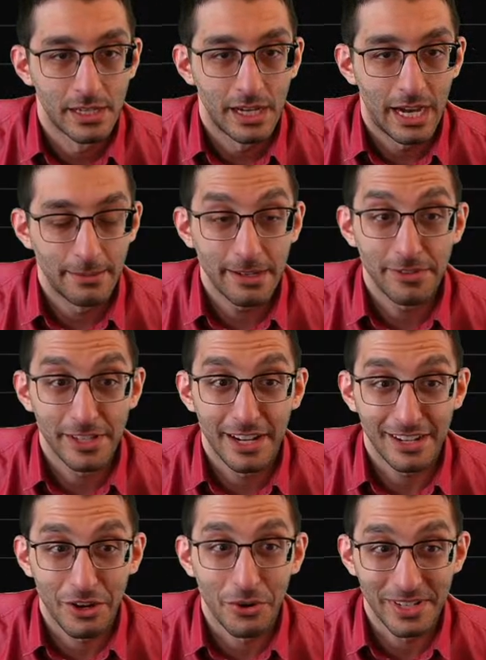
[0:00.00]
definitely not
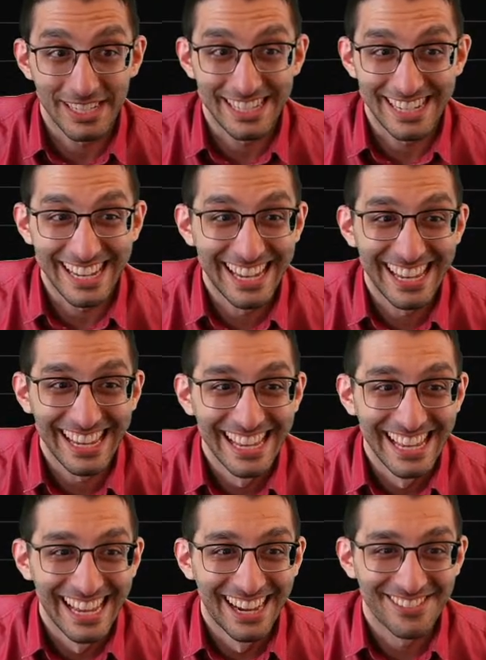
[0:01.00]
coding today. I'm
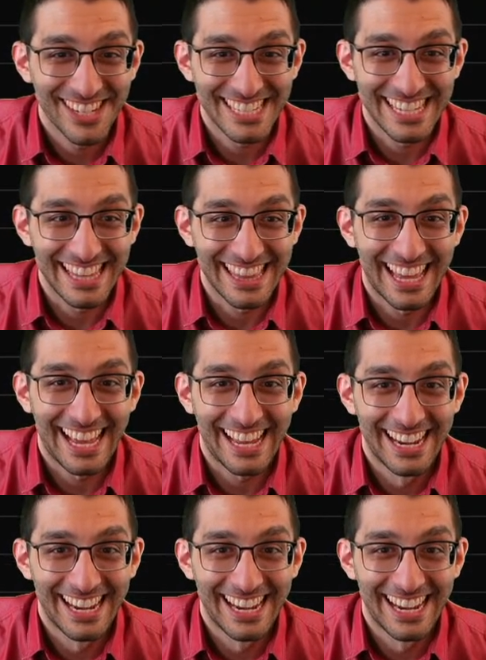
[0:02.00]
gonna say that.